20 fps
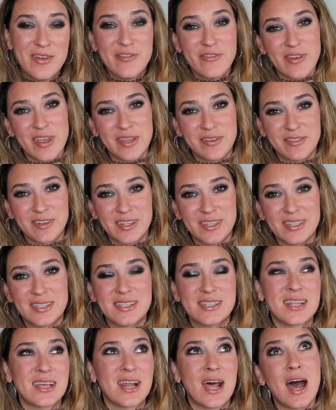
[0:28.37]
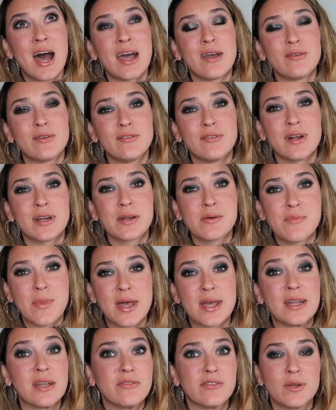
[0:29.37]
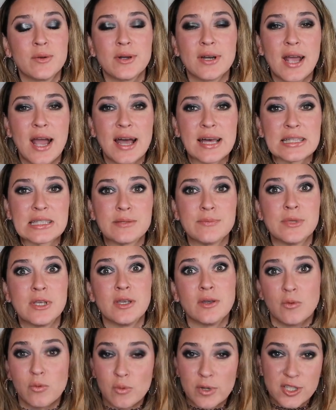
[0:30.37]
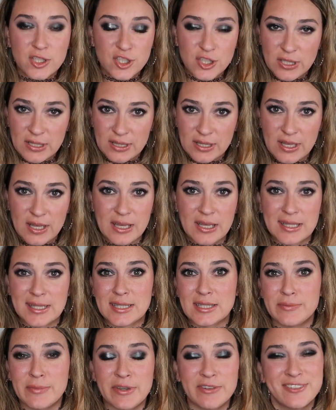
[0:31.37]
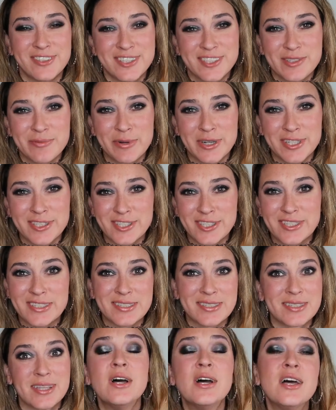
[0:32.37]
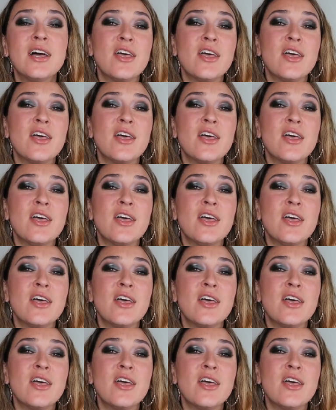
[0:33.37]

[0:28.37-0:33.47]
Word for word: favorites that I would recommend if you were to ask me what should I get, it's my first purchase.